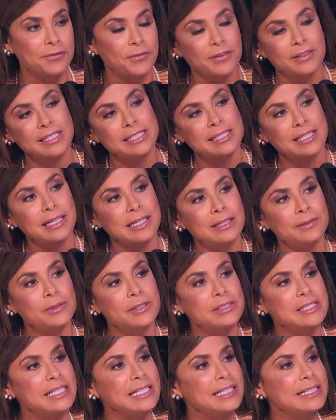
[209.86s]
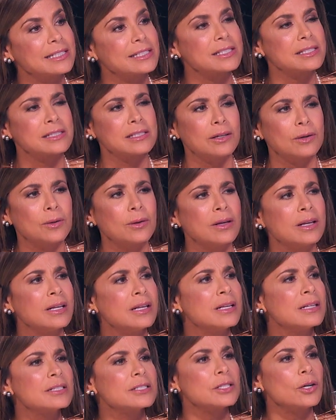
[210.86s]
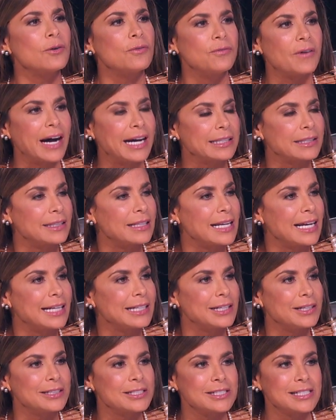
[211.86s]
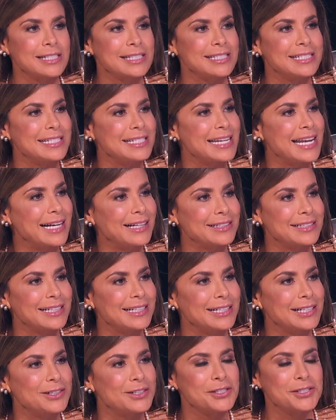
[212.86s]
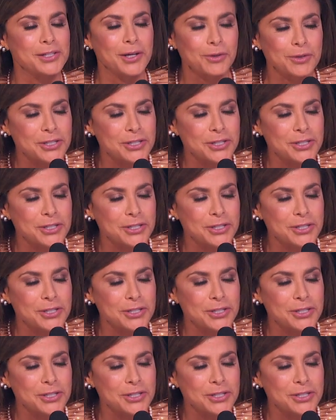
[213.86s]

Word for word: for this kind of routine is so so vital, and you just nailed it. You're so